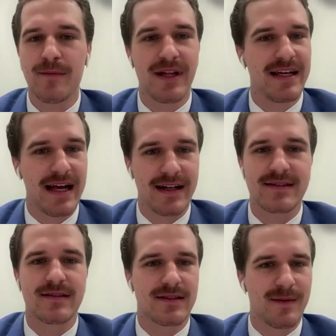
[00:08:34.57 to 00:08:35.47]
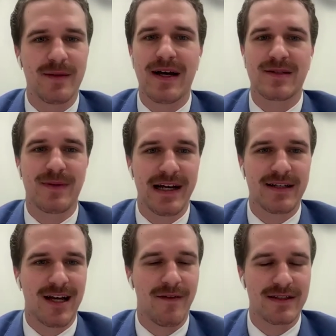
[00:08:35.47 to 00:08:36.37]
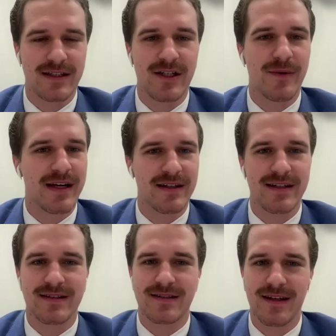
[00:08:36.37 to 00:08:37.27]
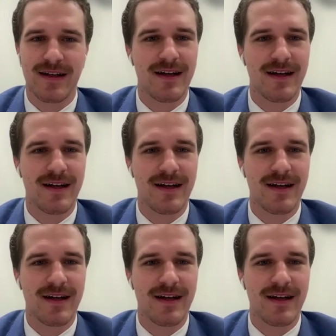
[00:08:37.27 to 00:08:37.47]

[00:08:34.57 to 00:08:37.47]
play against some of the best players, obviously New England is